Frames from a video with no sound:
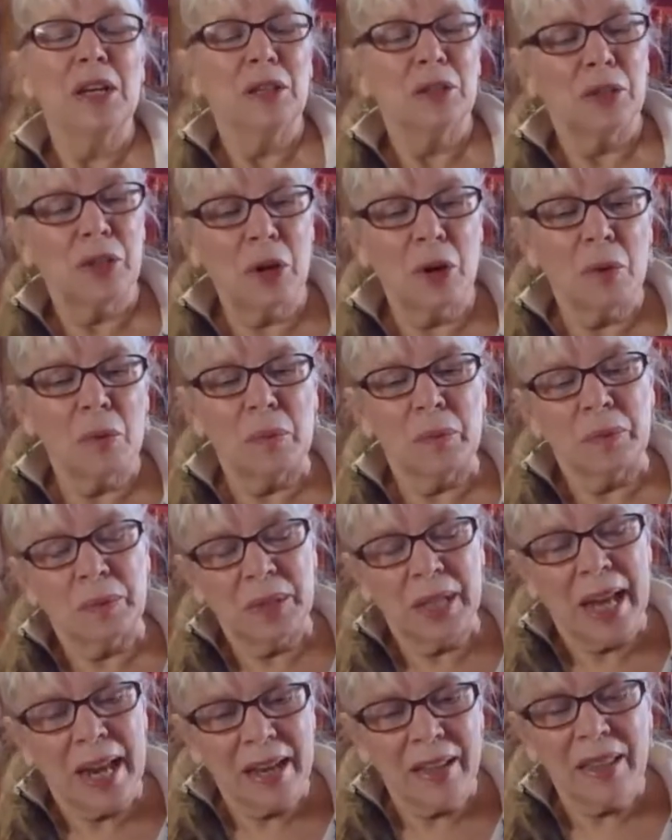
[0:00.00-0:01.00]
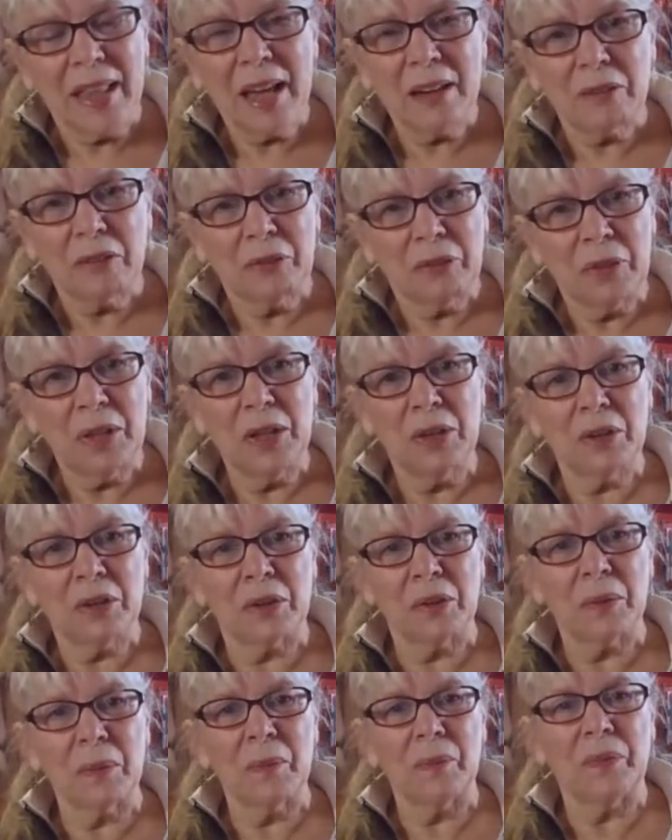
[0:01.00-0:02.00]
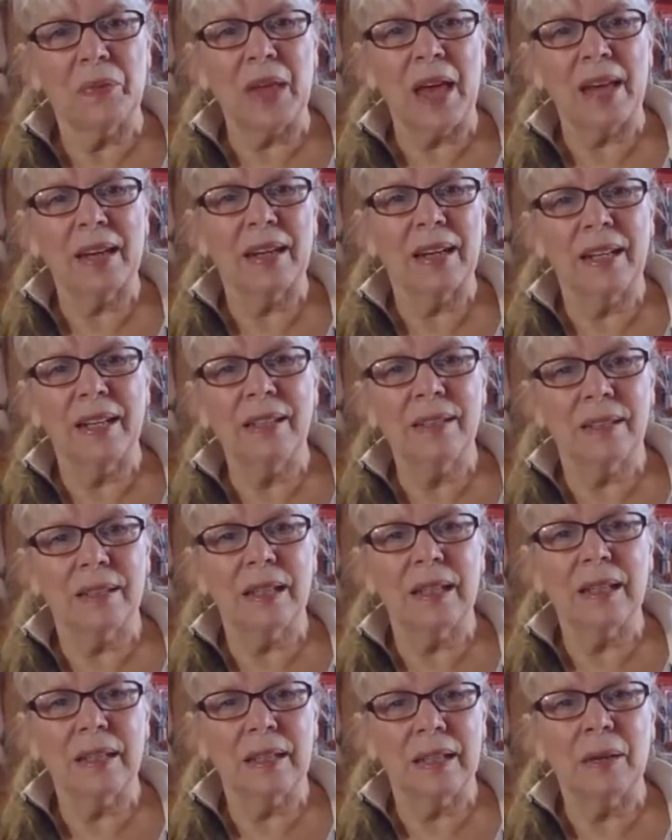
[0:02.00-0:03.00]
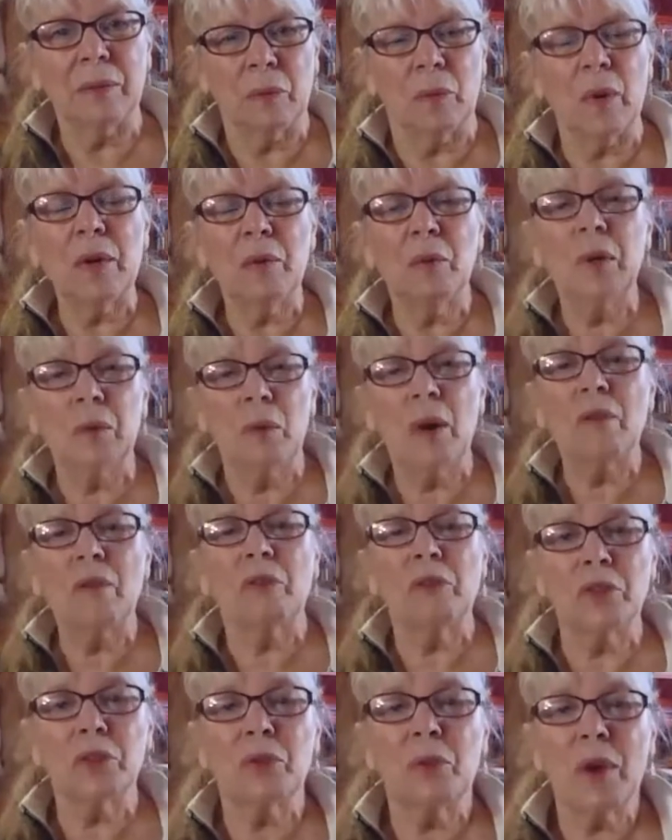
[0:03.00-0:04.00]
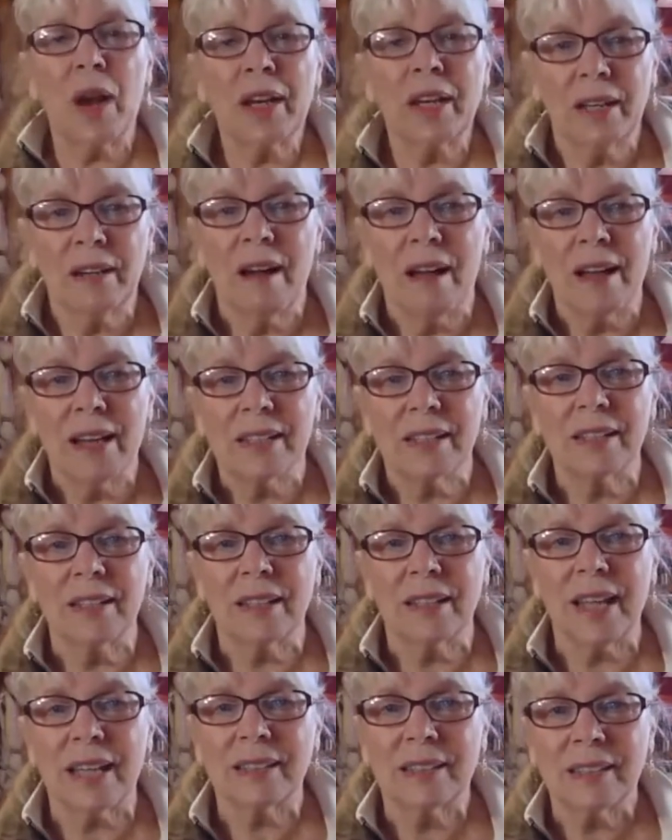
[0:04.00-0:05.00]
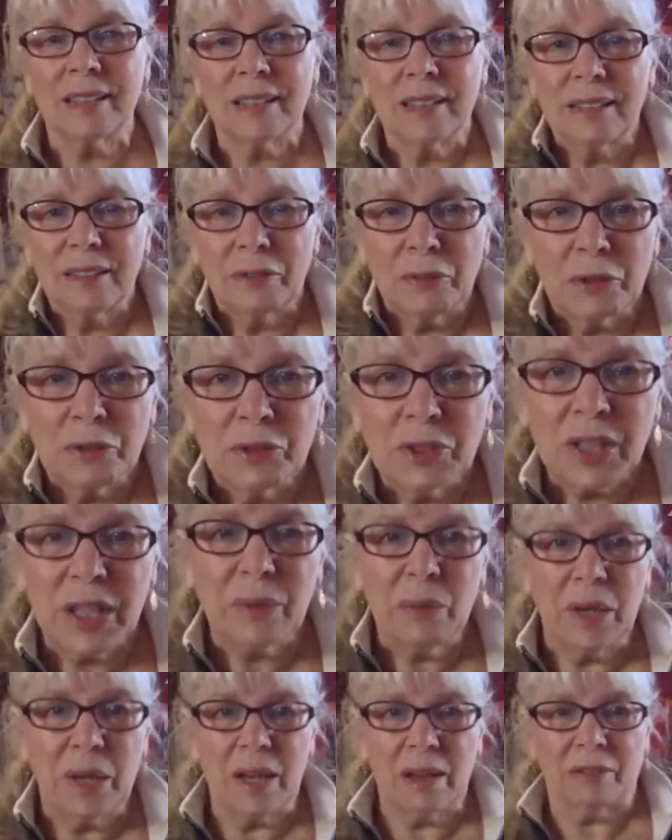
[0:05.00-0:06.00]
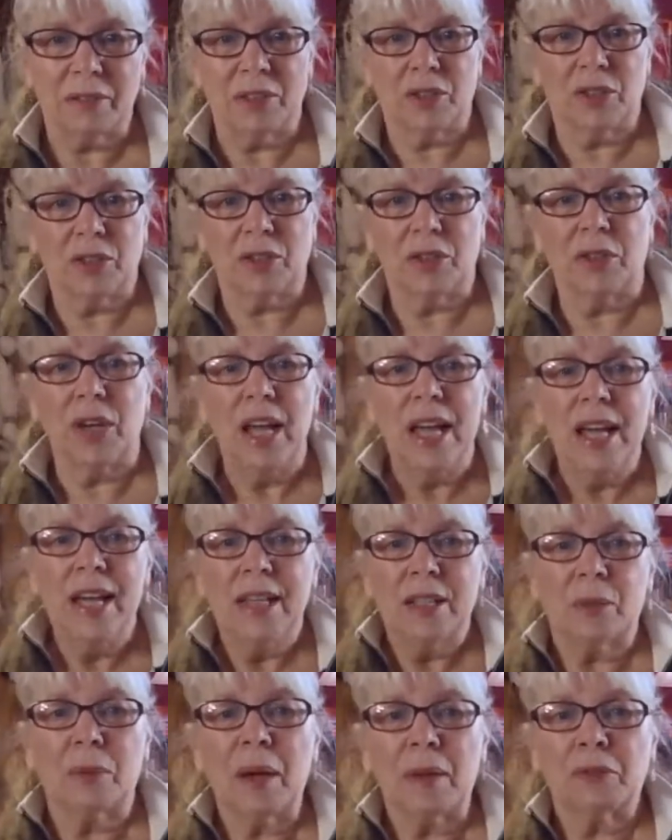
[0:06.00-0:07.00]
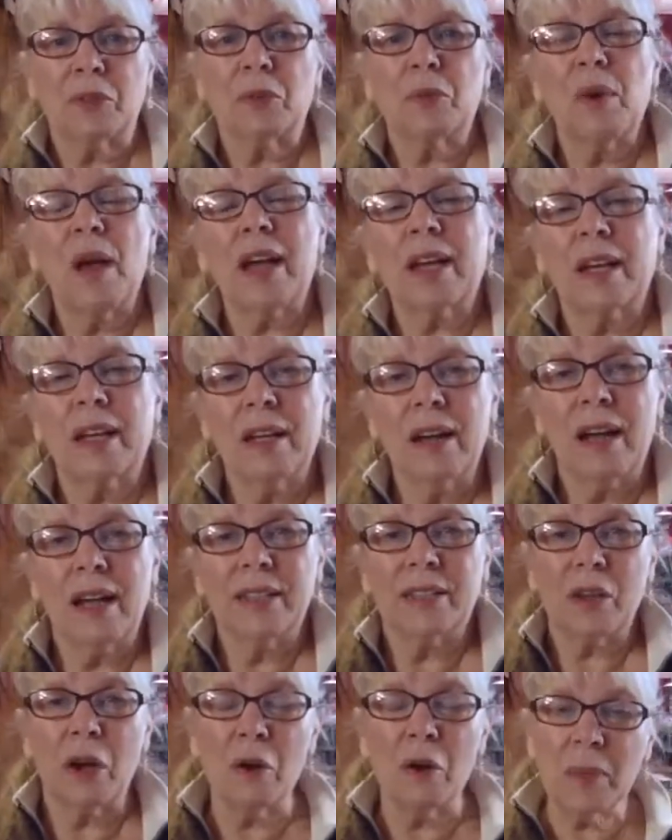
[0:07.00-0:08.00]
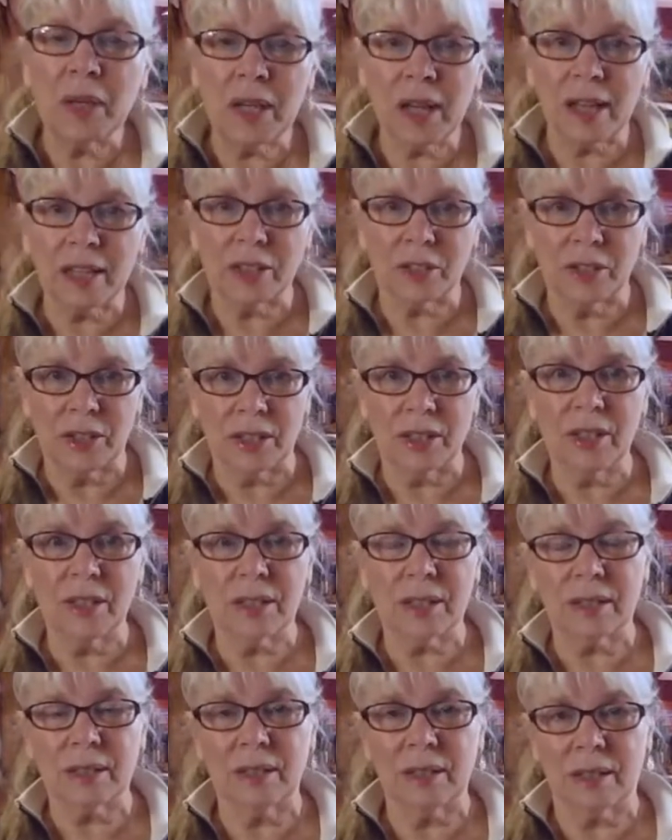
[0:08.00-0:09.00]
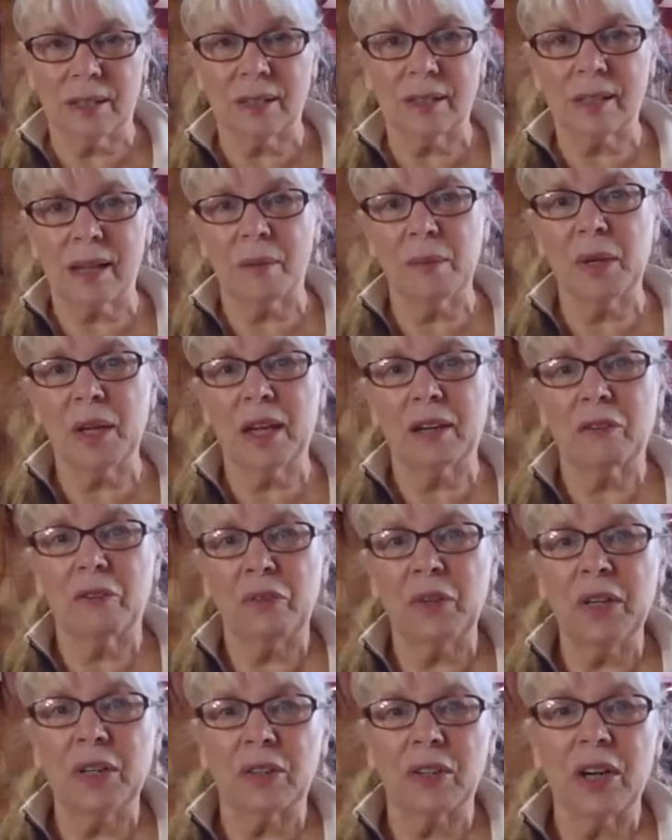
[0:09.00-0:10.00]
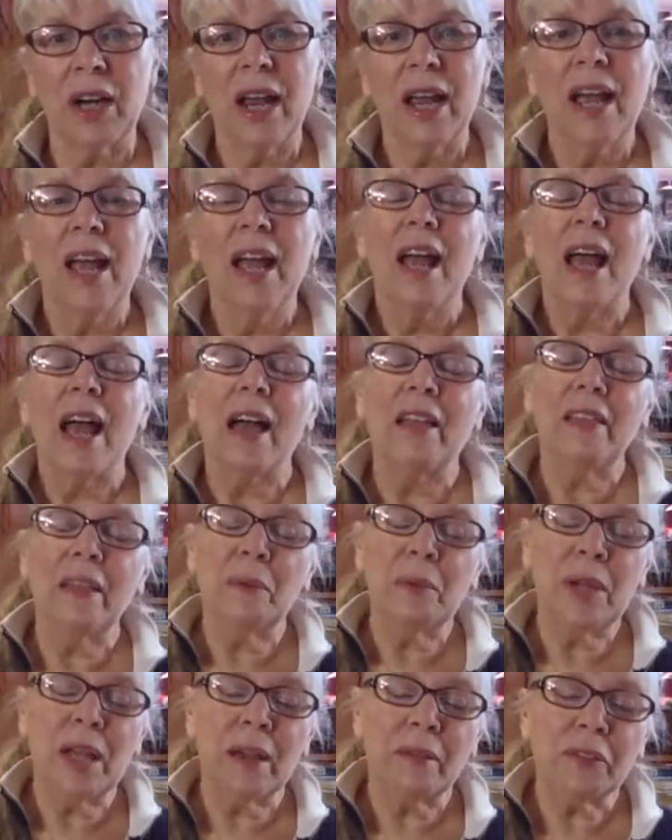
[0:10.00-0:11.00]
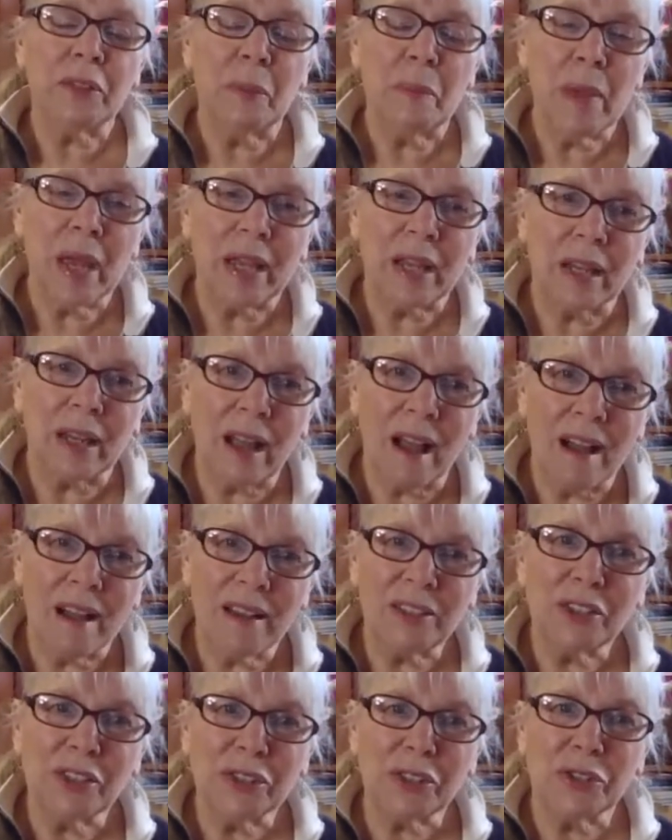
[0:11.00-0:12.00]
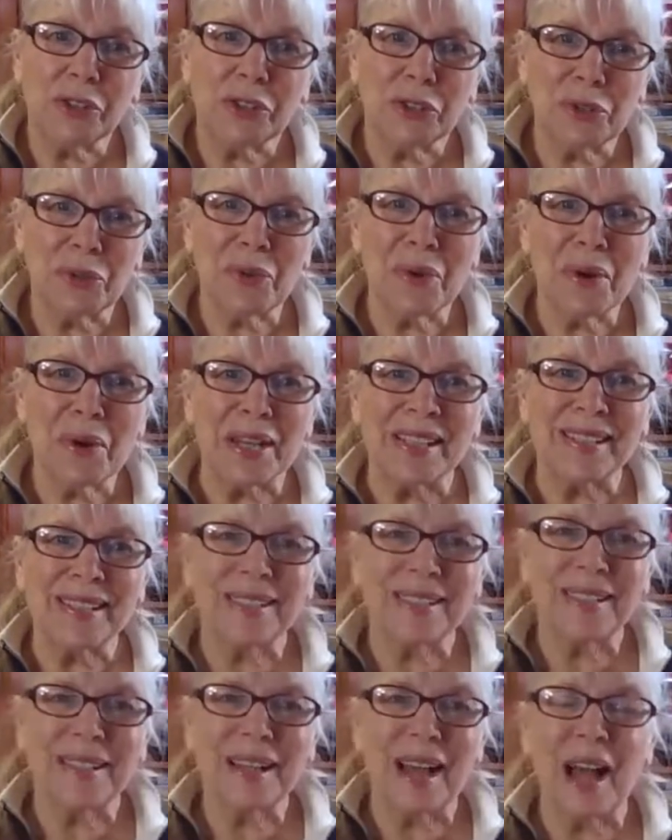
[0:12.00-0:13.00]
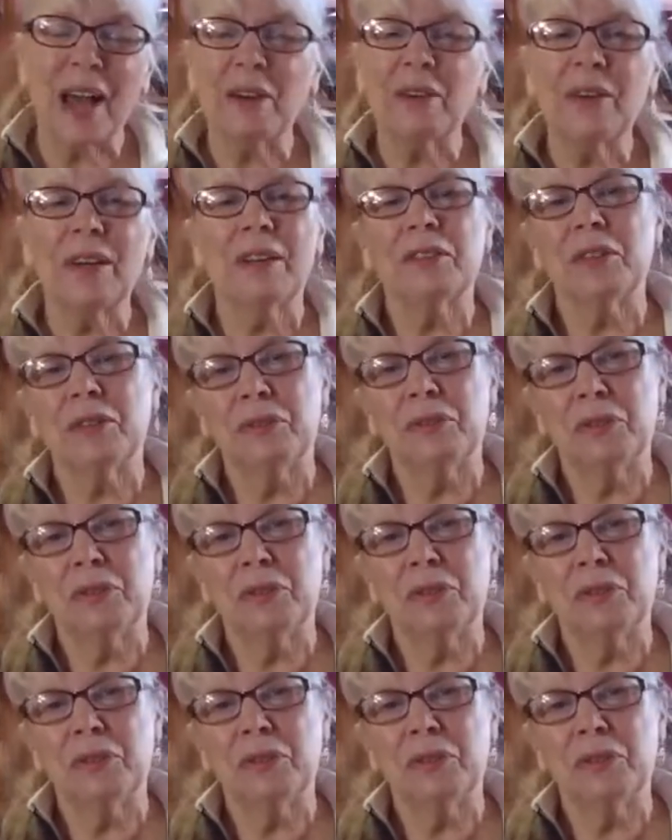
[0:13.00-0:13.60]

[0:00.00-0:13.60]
So take that fear that is that when we first recognize it, that's the first thing we have to do, is we have to recognize, oh my gosh, this is coming out of fear. And then we have to make a conscious choice. I don't have to